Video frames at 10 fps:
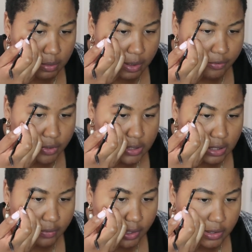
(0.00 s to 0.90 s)
been my first
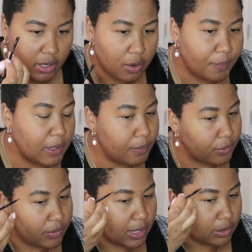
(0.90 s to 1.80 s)
love like there are
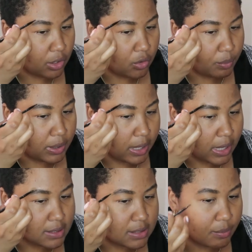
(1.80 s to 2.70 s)
people that know me as